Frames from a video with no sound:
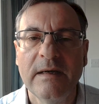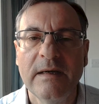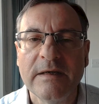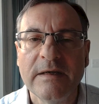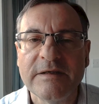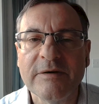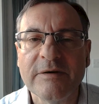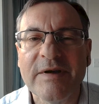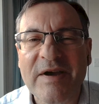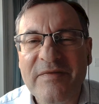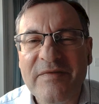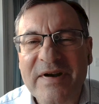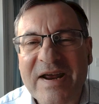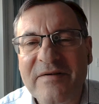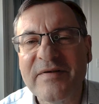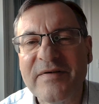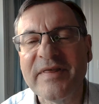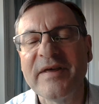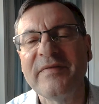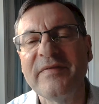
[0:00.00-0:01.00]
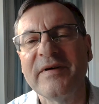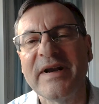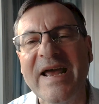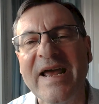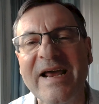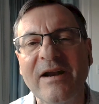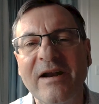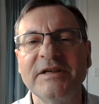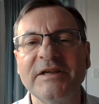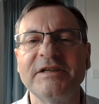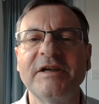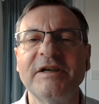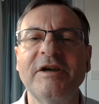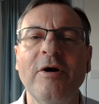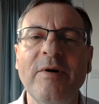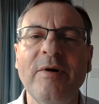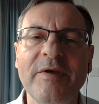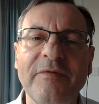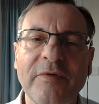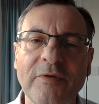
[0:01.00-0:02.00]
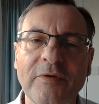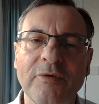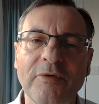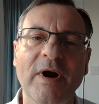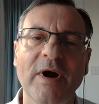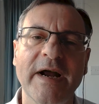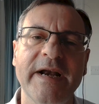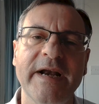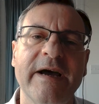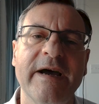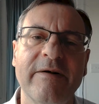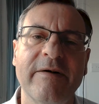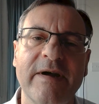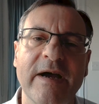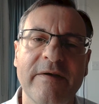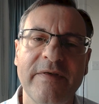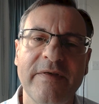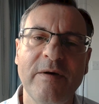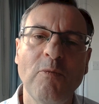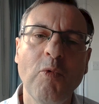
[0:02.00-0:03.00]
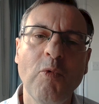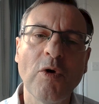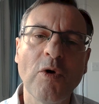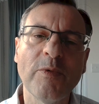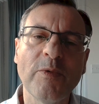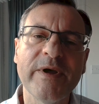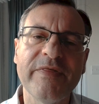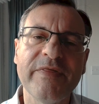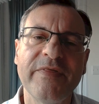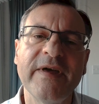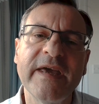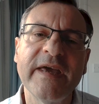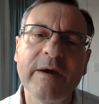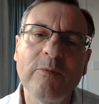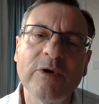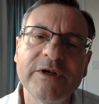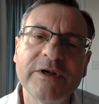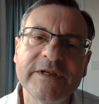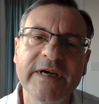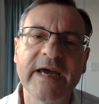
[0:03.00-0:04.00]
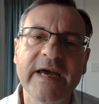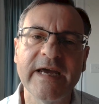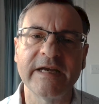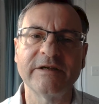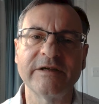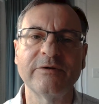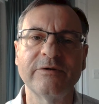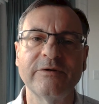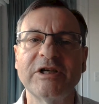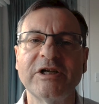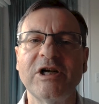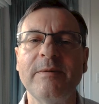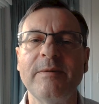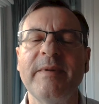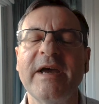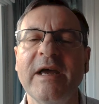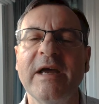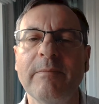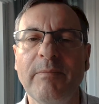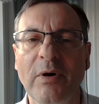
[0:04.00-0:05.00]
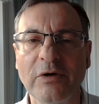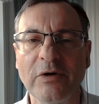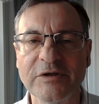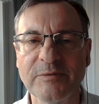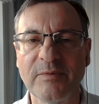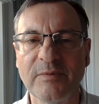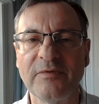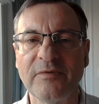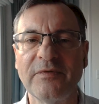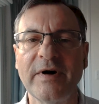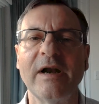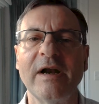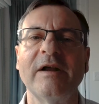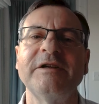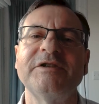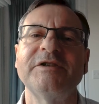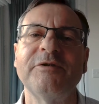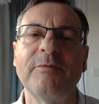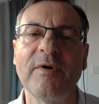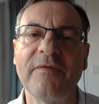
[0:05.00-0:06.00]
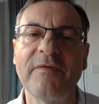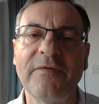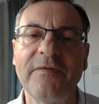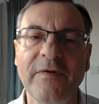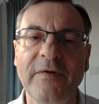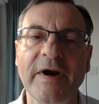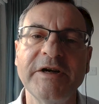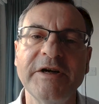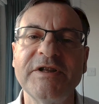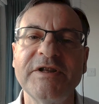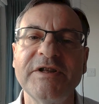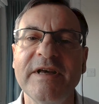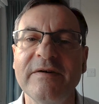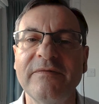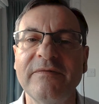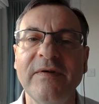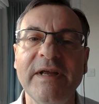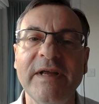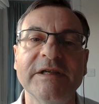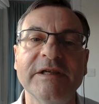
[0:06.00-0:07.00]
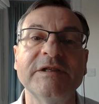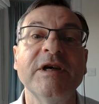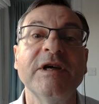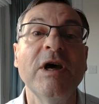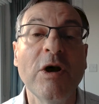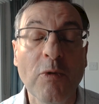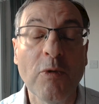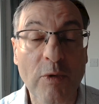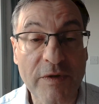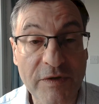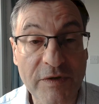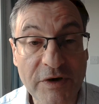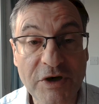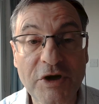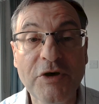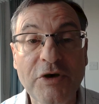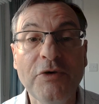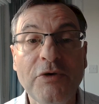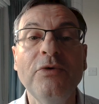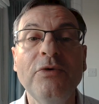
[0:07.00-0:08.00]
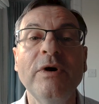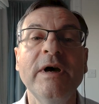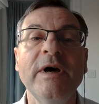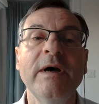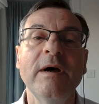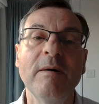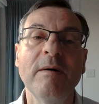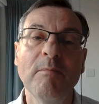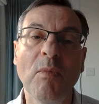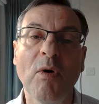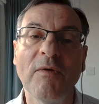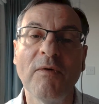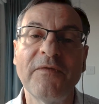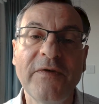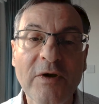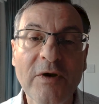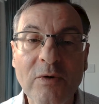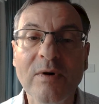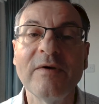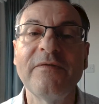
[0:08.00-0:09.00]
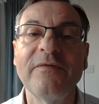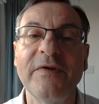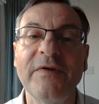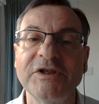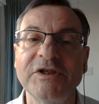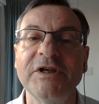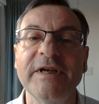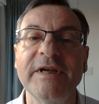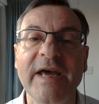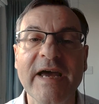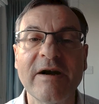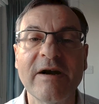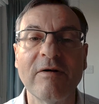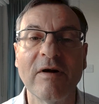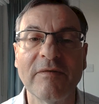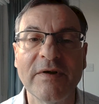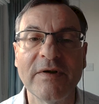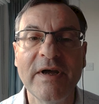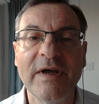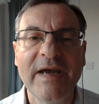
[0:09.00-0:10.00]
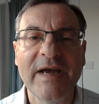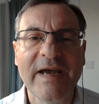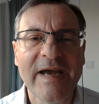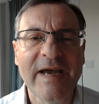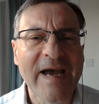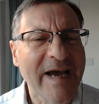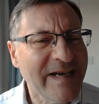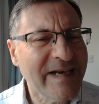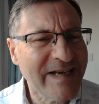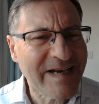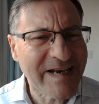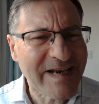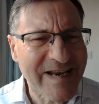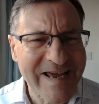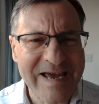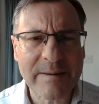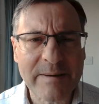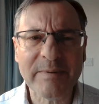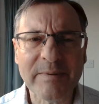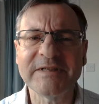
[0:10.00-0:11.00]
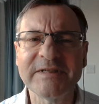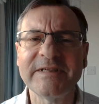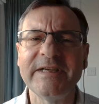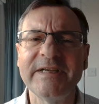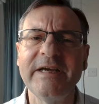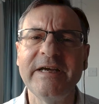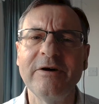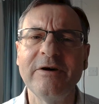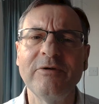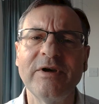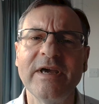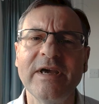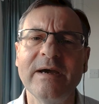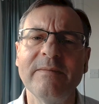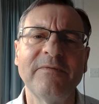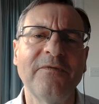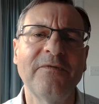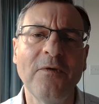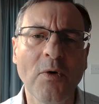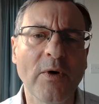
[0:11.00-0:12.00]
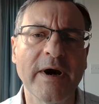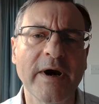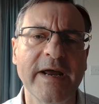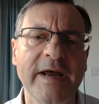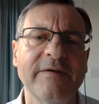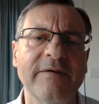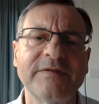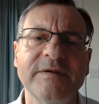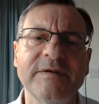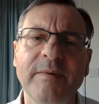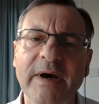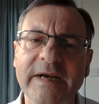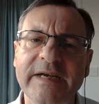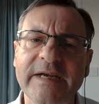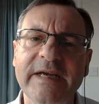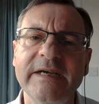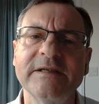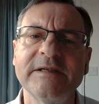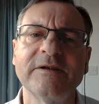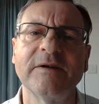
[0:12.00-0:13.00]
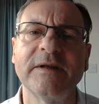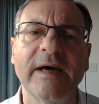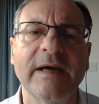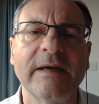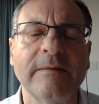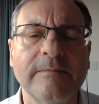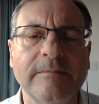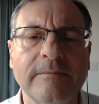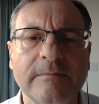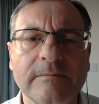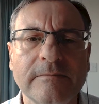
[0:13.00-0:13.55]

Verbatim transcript: So given everything that airlines are going through right now, Cathy, what do we think it would take to actually make it possible for airlines to refresh their fleets with new, more fuel-efficient aircraft? And didn't Airbus C E O Guillaume Faury have some ideas on that?